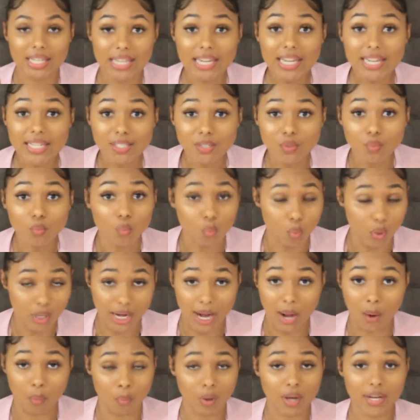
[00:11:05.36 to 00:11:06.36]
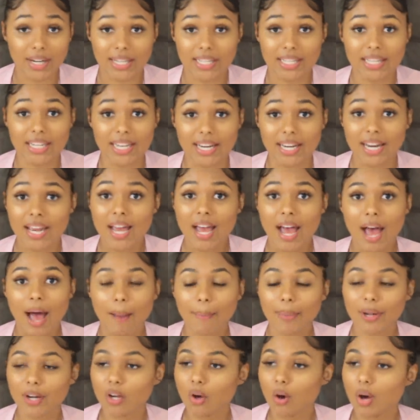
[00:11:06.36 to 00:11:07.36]
eat what I want to eat.
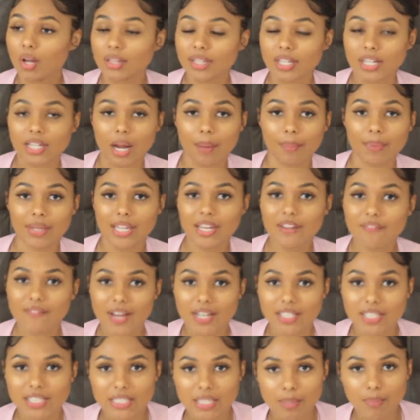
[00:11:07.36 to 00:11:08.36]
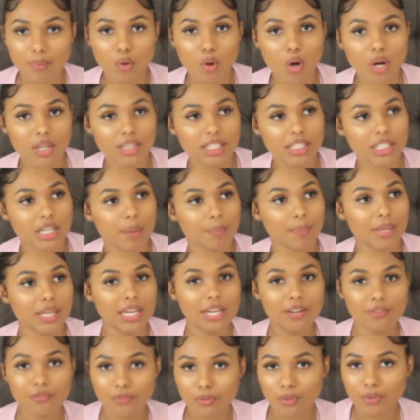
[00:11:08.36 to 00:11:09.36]
I'm going to go out there and I'm going to eat veggies. I'm going to go out there and I'm going
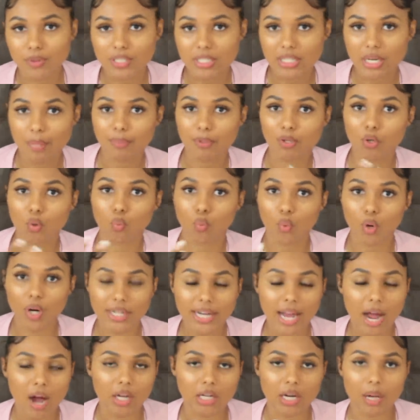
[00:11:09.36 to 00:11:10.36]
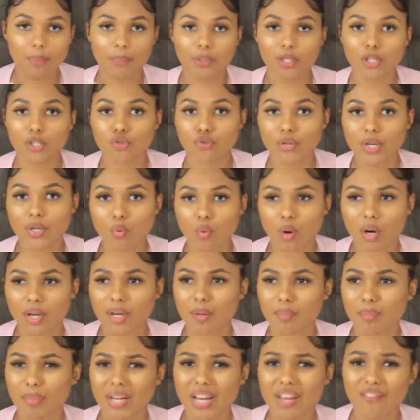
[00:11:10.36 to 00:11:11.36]
to eat fruits, and I'm going to work out, and I'm going to drink
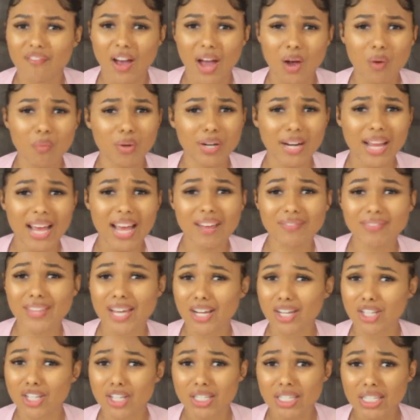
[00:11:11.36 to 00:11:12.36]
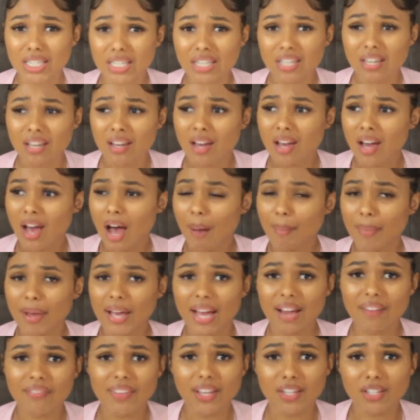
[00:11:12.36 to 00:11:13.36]
water. But if I want to have that cookie, I'm going
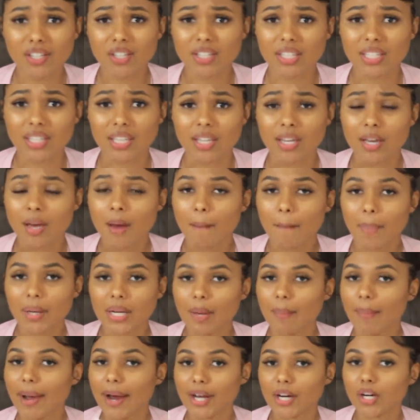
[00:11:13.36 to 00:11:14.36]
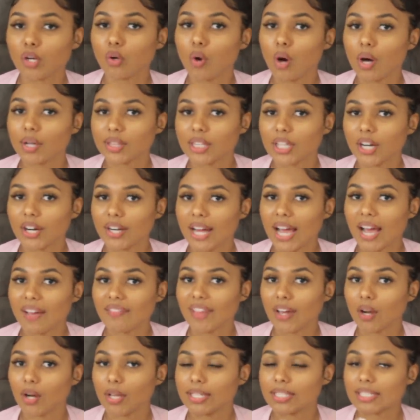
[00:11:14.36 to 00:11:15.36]
to have that cookie. But am I going to go out there and have
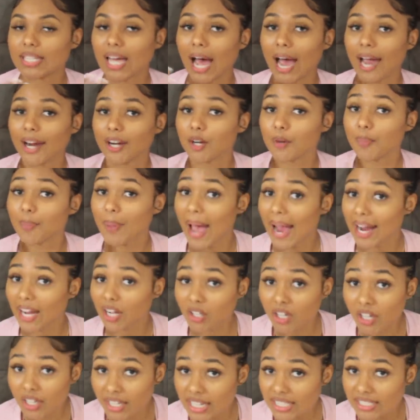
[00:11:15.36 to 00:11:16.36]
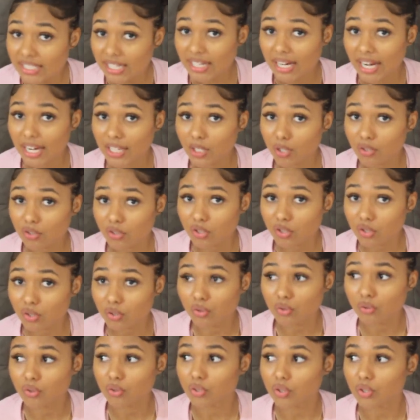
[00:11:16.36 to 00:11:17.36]
that entire pack of cookies like I used
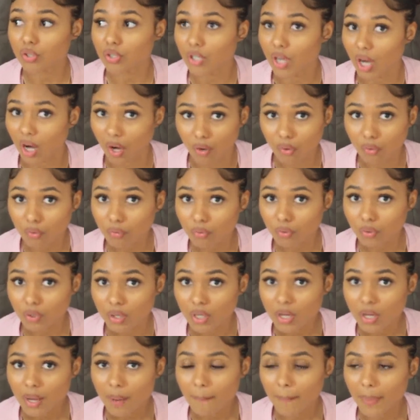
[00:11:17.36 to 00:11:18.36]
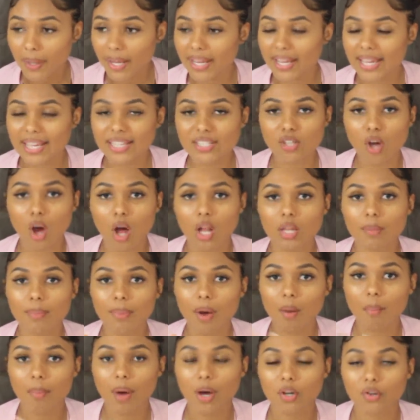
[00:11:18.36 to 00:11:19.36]
to? No. But it's all
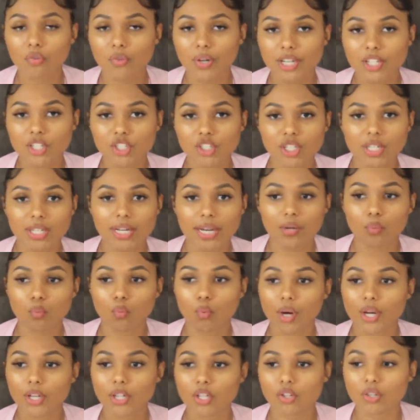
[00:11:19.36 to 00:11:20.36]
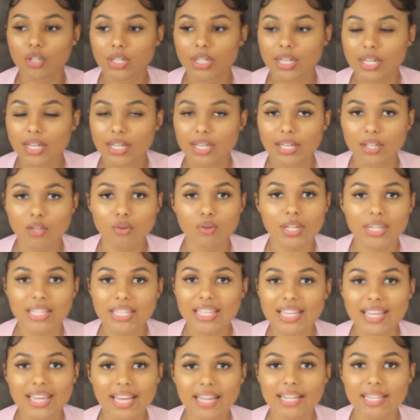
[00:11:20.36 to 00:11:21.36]
about moderation and what you're eating. You can
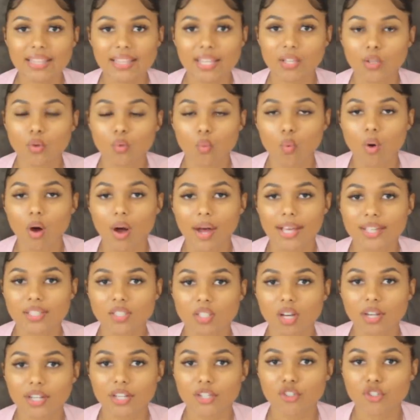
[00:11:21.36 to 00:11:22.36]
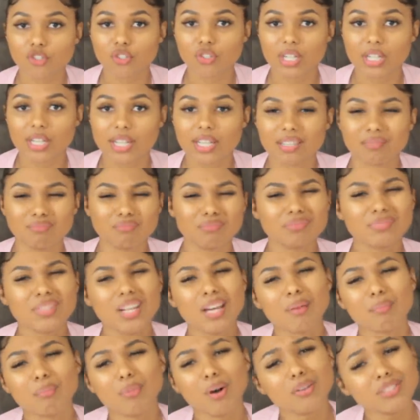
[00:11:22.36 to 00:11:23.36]
eat anything you want as long as you're eating.
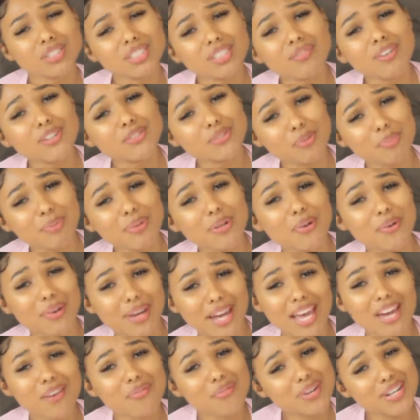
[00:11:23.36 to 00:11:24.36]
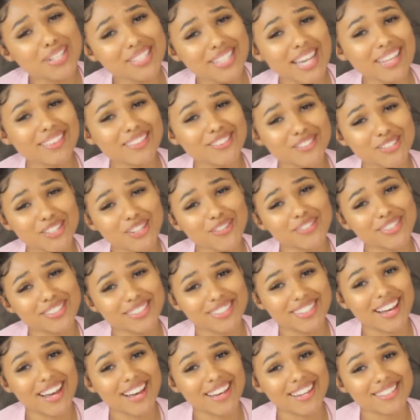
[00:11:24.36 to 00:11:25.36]
Most of us would be okay if we just ate the serving
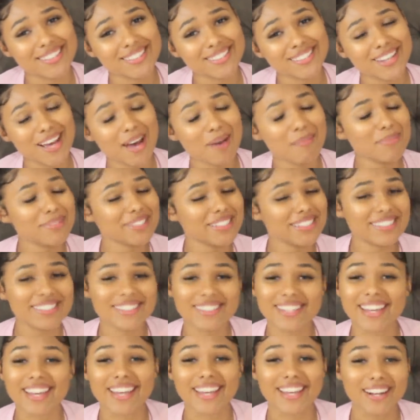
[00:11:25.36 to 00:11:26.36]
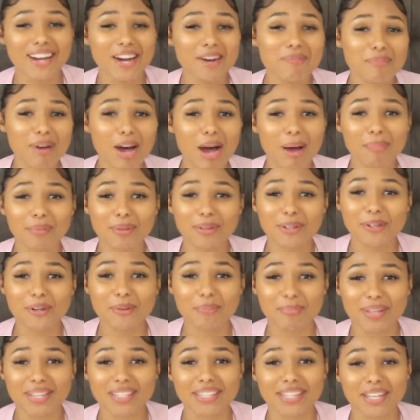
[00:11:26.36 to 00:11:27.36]
size. I'm going to just say it. Unpopular
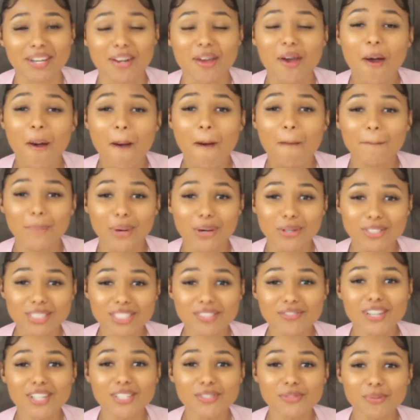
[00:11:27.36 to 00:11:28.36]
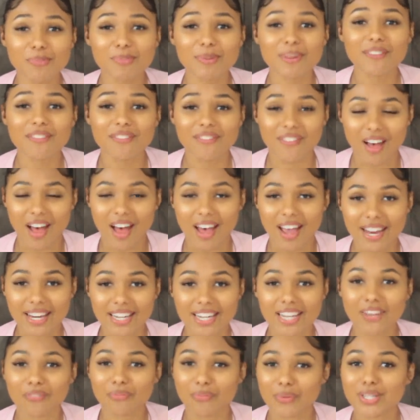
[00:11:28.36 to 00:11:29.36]
opinion. Most of us would be
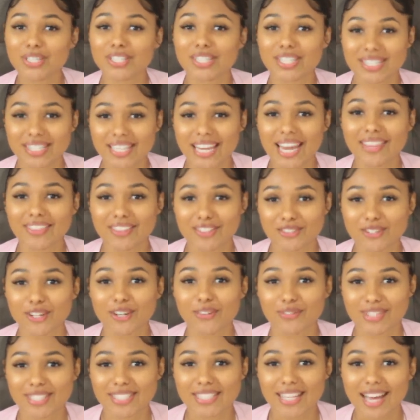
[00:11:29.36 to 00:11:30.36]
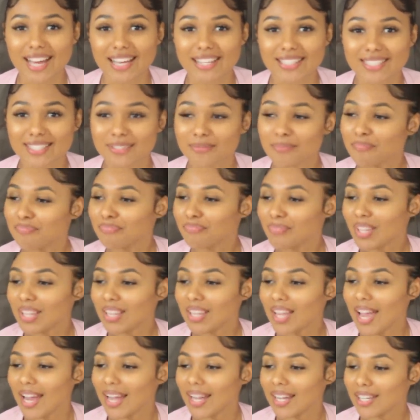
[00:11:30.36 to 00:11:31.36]
fine if we just ate the serving size.
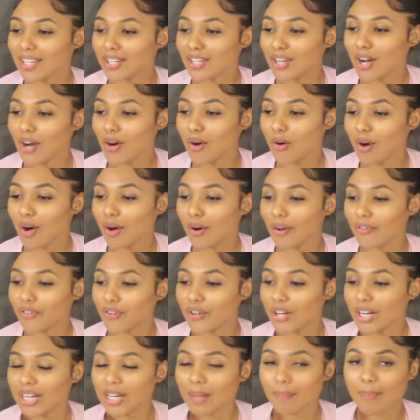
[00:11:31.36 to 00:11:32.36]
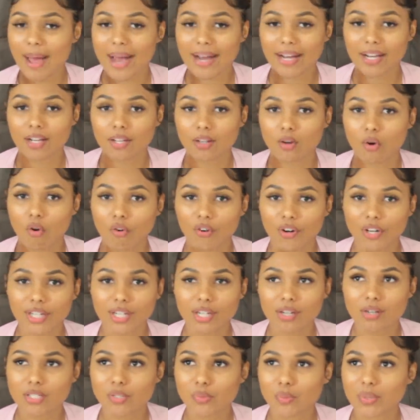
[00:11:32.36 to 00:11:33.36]
Like, you know, if you're eating a pack of
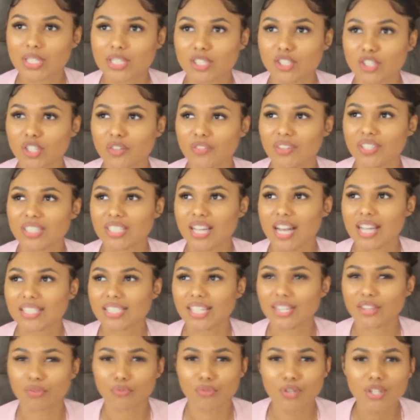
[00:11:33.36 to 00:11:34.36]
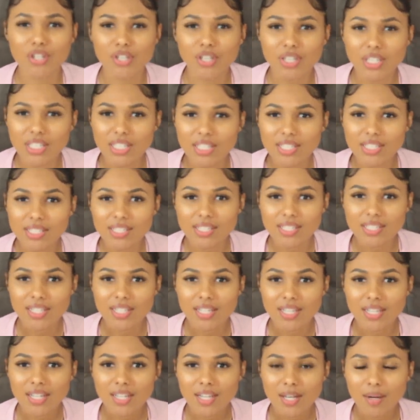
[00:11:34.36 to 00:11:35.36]
Oreos, what is the serving size? Like 3 cookies?
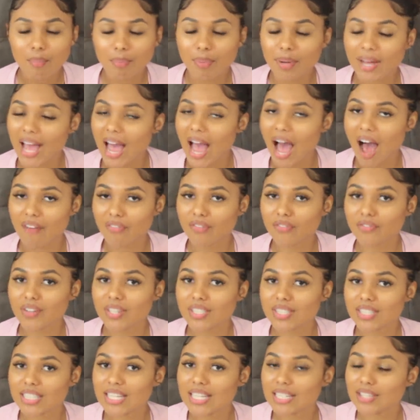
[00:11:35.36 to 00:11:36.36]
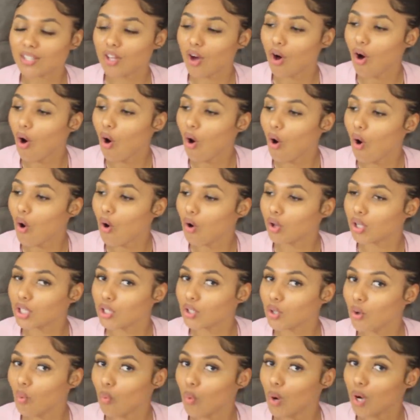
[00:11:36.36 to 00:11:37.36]
But half of us eat the whole
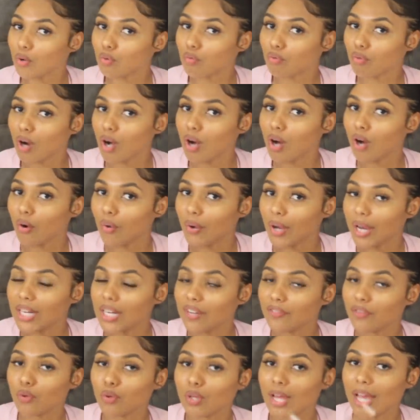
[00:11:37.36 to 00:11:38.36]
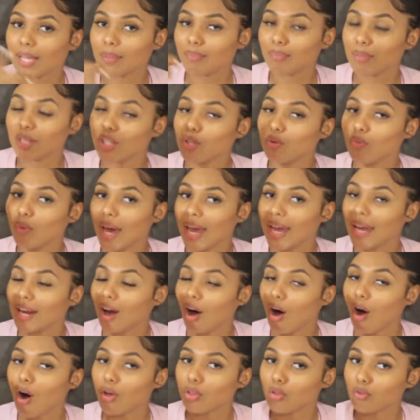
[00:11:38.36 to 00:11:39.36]
little one row. And if you like me, you ate
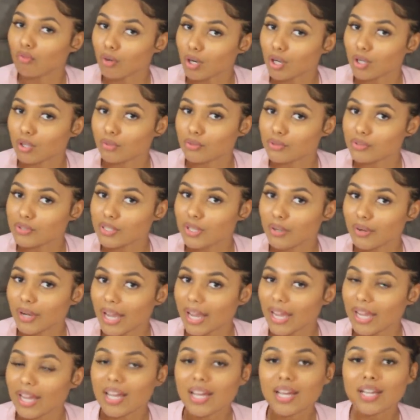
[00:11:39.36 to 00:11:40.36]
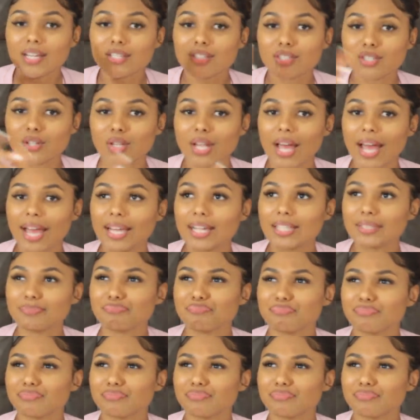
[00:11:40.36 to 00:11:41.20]
all the rows. Okay? So like,